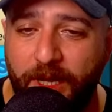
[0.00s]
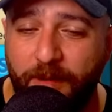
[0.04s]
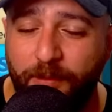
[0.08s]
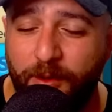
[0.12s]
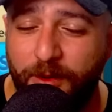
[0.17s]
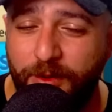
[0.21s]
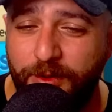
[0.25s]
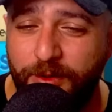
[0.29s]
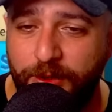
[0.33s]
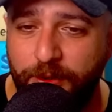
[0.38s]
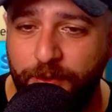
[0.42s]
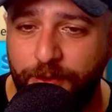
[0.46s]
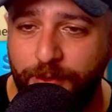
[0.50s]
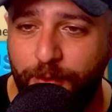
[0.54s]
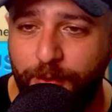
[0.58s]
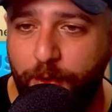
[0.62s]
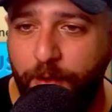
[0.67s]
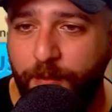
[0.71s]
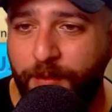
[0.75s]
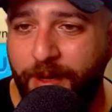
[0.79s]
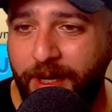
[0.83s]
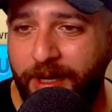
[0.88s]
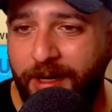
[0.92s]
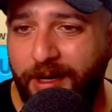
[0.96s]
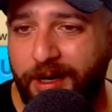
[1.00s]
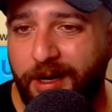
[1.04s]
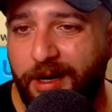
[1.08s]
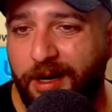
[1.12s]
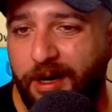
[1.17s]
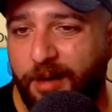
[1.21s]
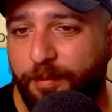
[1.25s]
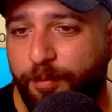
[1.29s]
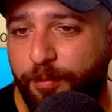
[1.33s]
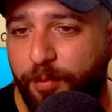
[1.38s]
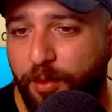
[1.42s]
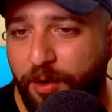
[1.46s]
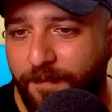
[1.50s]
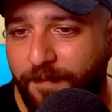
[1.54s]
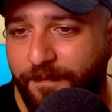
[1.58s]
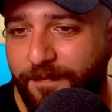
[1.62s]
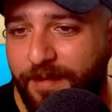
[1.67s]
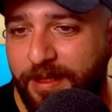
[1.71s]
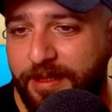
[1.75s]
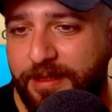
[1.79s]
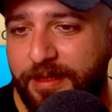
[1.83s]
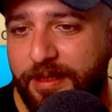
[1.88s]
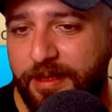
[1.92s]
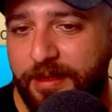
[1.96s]
I'm going to use all my Kahar bomb
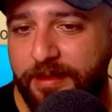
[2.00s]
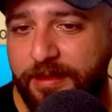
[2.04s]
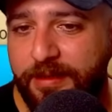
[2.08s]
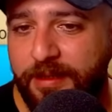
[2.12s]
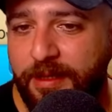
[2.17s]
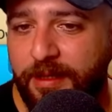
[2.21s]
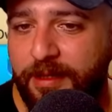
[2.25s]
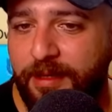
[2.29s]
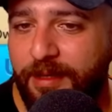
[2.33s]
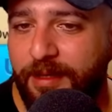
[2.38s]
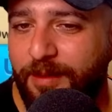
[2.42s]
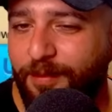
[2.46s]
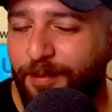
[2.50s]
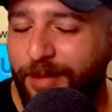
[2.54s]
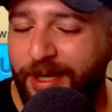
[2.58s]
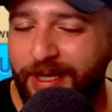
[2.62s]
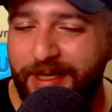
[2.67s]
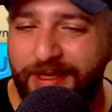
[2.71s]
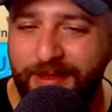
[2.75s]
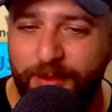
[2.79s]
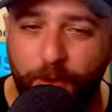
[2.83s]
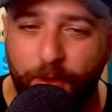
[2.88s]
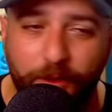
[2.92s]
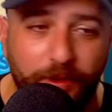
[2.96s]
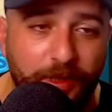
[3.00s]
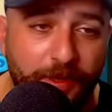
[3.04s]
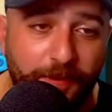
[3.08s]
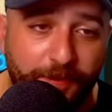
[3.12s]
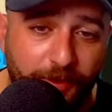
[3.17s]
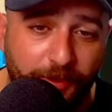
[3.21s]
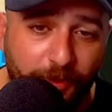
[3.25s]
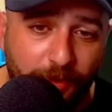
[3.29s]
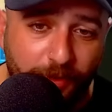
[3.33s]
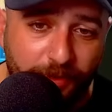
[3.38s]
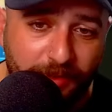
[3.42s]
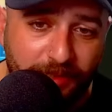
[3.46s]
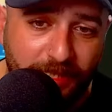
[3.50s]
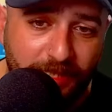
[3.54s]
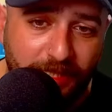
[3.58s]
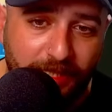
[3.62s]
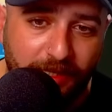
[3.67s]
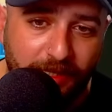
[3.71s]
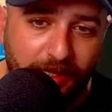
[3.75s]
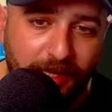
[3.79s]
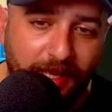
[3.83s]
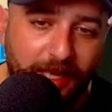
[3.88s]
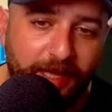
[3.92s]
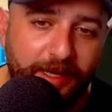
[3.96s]
missiles, but it's only
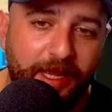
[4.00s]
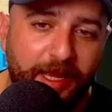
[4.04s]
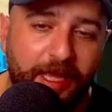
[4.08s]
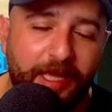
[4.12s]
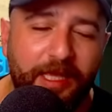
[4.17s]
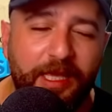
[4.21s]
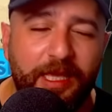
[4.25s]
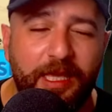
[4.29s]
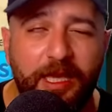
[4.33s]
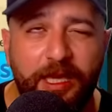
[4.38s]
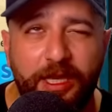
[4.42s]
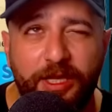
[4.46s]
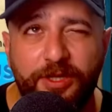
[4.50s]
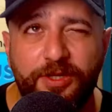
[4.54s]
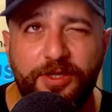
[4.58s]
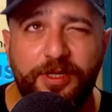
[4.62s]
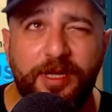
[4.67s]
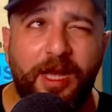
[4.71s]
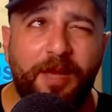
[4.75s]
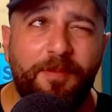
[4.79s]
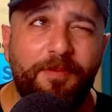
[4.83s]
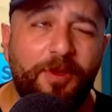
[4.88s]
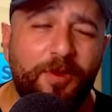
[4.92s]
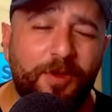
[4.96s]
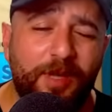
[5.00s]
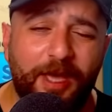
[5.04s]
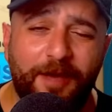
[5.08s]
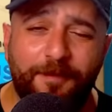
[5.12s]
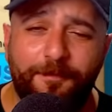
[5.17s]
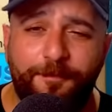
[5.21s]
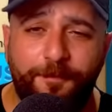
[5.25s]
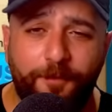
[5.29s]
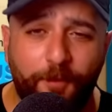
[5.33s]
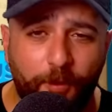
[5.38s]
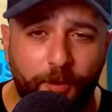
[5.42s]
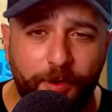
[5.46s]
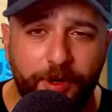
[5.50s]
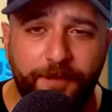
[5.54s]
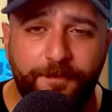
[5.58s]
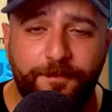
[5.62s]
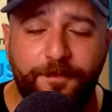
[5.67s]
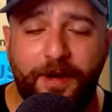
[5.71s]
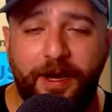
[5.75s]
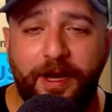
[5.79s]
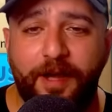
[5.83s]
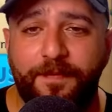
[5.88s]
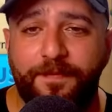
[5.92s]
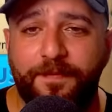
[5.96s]
13 and each time you get
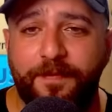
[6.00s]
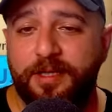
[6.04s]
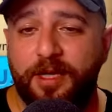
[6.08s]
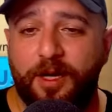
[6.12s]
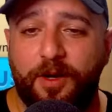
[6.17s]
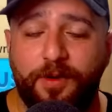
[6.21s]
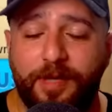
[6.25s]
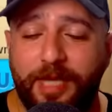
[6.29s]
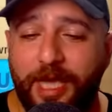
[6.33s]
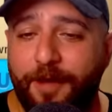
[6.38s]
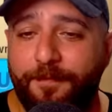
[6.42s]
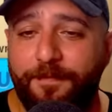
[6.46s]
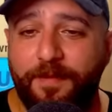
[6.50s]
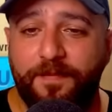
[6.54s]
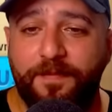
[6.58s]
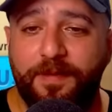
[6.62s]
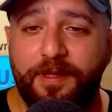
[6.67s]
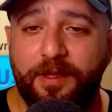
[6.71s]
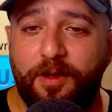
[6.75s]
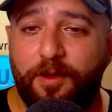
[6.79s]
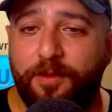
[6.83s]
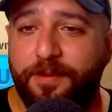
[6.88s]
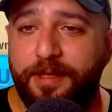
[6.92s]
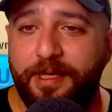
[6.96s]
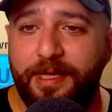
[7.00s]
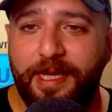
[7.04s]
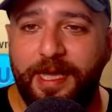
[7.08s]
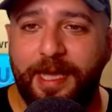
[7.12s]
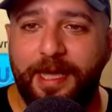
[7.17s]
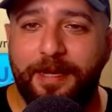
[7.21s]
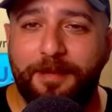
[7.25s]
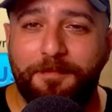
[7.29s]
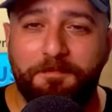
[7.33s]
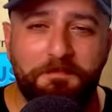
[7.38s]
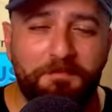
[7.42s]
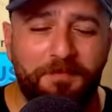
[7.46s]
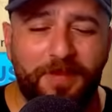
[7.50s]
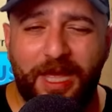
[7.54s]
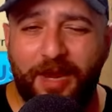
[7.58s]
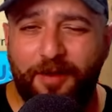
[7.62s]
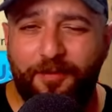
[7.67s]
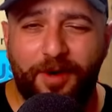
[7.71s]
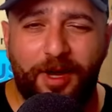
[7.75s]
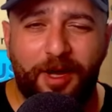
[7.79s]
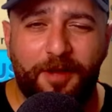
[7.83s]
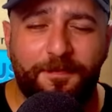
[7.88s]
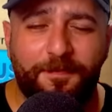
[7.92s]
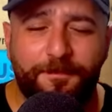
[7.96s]
45. So yeah, we will only get
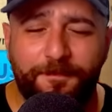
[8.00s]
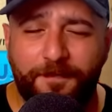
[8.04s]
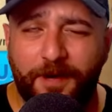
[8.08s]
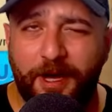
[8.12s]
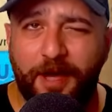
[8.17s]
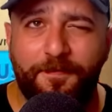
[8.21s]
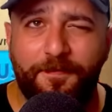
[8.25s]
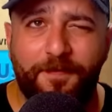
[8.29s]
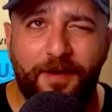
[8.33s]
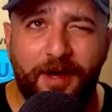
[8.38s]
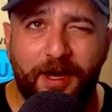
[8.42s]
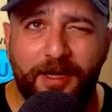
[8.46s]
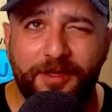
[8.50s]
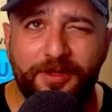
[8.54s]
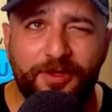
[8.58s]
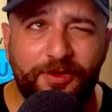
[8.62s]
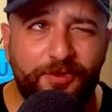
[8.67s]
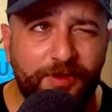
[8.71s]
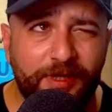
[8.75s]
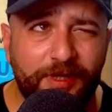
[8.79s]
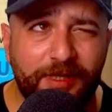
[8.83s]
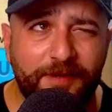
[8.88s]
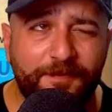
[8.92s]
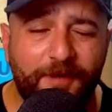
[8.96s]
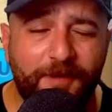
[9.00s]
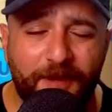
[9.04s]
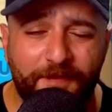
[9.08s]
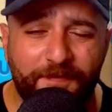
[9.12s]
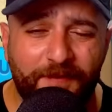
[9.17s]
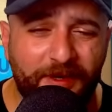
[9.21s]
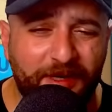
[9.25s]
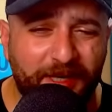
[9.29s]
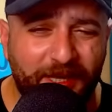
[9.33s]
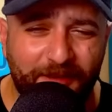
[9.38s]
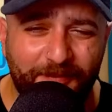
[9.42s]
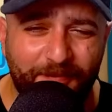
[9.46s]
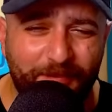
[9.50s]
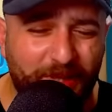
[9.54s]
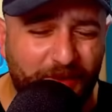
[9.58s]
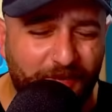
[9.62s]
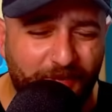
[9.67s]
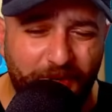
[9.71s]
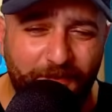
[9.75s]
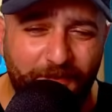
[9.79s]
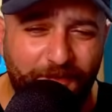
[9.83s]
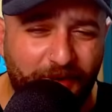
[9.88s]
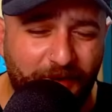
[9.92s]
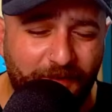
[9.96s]
around 500 and
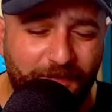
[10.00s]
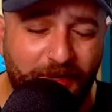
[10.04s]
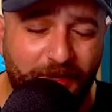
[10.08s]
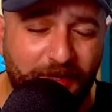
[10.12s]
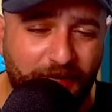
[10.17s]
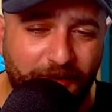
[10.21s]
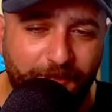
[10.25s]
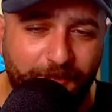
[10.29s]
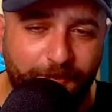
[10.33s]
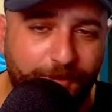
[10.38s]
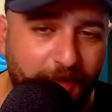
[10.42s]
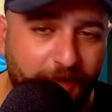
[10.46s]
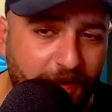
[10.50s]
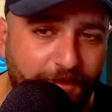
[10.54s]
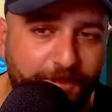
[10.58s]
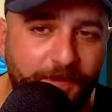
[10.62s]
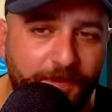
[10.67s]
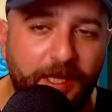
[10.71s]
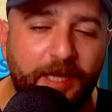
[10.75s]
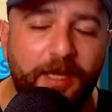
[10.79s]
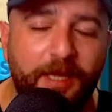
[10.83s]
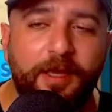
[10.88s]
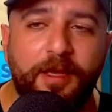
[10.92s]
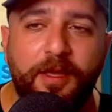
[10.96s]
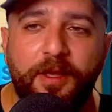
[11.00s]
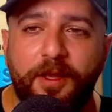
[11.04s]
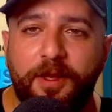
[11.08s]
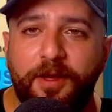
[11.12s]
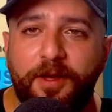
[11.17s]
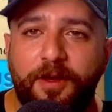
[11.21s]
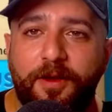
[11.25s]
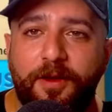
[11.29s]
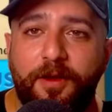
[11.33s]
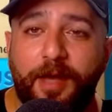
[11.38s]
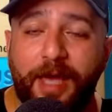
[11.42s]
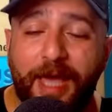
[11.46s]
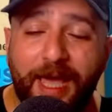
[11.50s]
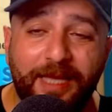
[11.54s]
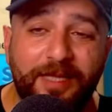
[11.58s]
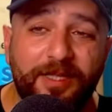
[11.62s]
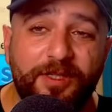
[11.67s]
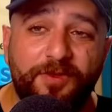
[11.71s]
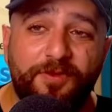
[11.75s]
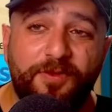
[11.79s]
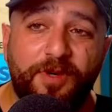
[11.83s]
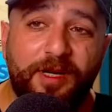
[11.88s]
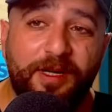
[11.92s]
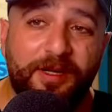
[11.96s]
between 550
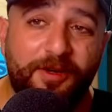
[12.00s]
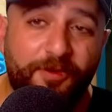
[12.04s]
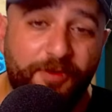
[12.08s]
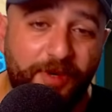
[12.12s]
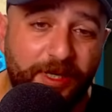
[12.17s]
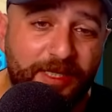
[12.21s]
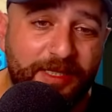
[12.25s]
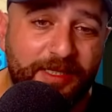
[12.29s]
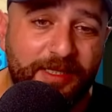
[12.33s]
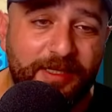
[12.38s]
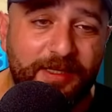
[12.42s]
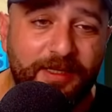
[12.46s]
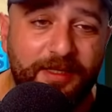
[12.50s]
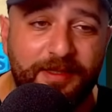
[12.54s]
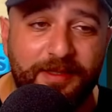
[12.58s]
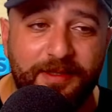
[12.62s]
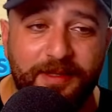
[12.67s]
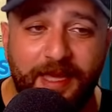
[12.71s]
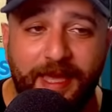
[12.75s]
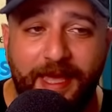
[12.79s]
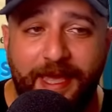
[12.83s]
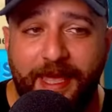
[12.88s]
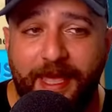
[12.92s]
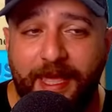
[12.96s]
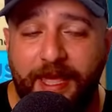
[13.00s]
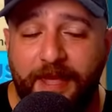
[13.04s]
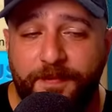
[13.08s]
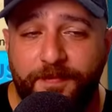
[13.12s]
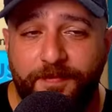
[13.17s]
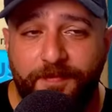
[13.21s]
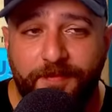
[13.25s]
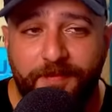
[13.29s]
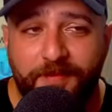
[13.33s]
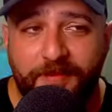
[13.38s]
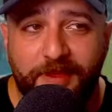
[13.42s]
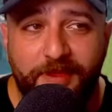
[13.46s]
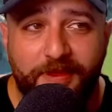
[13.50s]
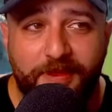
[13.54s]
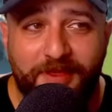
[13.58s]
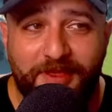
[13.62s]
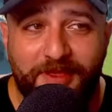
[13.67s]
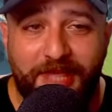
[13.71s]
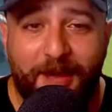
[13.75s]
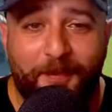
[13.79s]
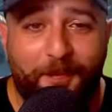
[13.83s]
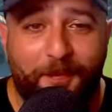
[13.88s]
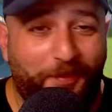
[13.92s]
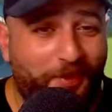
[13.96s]
extra crystals, and
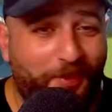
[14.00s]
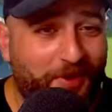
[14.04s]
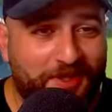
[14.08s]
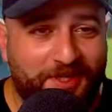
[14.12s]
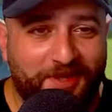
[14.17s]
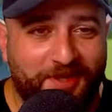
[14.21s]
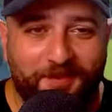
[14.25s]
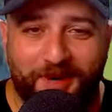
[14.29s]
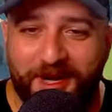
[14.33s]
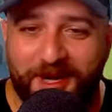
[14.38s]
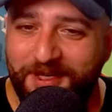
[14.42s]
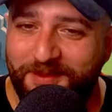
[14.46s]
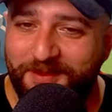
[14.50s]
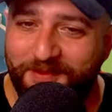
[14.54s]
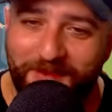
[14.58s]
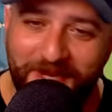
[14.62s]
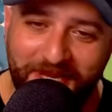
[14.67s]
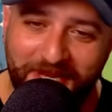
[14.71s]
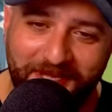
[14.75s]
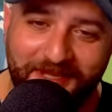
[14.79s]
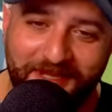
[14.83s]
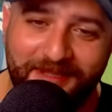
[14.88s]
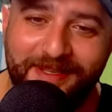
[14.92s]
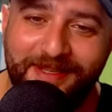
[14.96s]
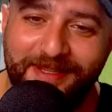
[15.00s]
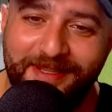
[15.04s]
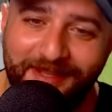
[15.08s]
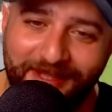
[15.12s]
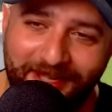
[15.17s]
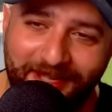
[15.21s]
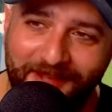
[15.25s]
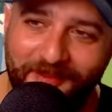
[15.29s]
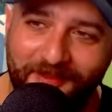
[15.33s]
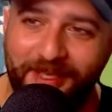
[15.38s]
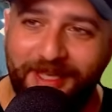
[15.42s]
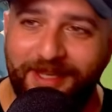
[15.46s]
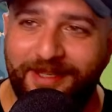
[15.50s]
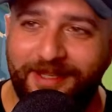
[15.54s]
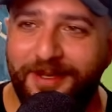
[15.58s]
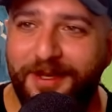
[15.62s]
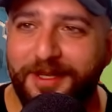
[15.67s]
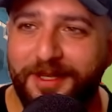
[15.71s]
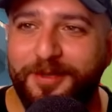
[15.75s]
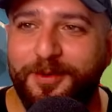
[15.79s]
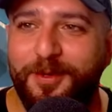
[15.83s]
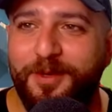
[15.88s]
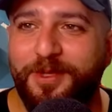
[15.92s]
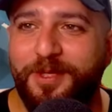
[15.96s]
that pretty much means nothing. So
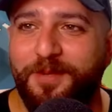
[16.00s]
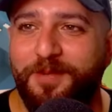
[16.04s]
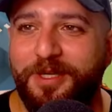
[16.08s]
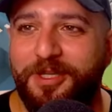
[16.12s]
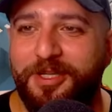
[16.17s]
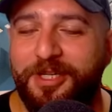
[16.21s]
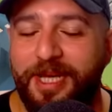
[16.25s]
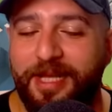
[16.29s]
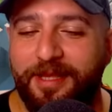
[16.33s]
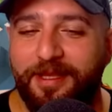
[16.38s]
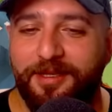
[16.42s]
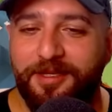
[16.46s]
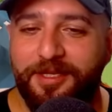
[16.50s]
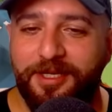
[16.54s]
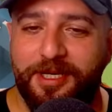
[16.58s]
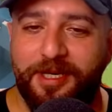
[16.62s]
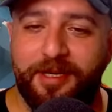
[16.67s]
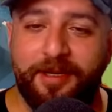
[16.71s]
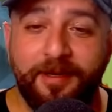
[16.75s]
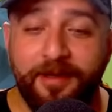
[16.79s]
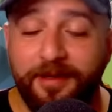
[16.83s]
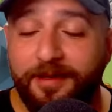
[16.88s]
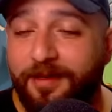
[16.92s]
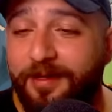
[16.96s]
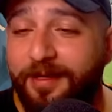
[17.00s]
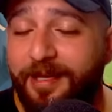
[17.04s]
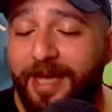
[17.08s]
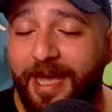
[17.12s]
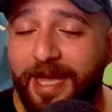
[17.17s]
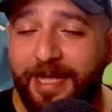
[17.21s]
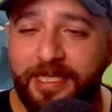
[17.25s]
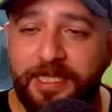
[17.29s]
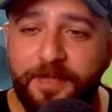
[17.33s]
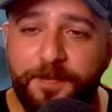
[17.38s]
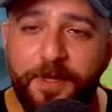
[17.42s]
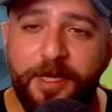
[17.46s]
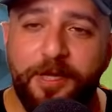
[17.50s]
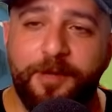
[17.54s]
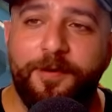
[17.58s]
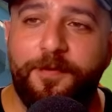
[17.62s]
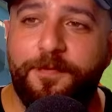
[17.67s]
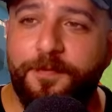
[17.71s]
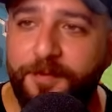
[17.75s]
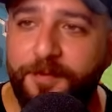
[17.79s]
it's going to be challenging. And speaking of